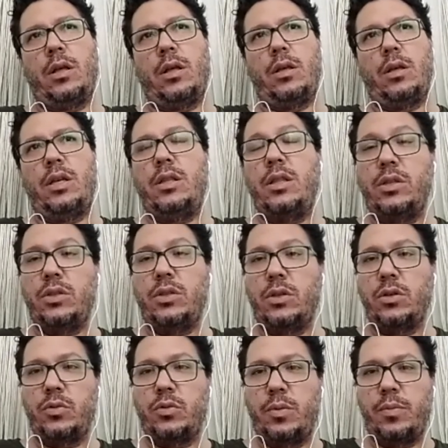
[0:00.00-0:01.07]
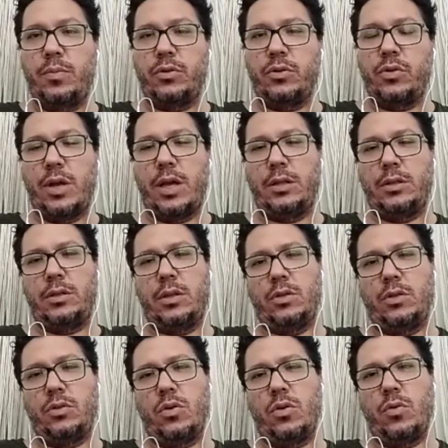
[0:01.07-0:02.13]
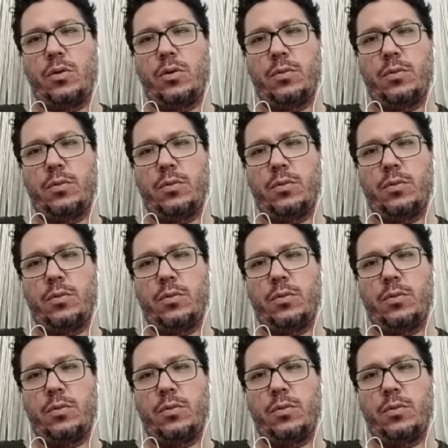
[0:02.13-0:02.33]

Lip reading: indigenous people's rights, and so on.